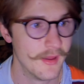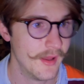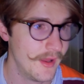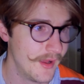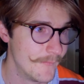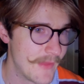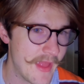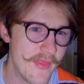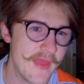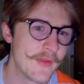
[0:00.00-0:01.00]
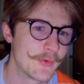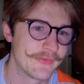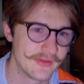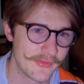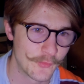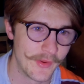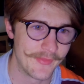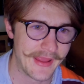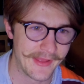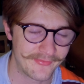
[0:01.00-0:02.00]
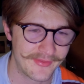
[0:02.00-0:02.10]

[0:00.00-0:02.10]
Um, and then there was another one at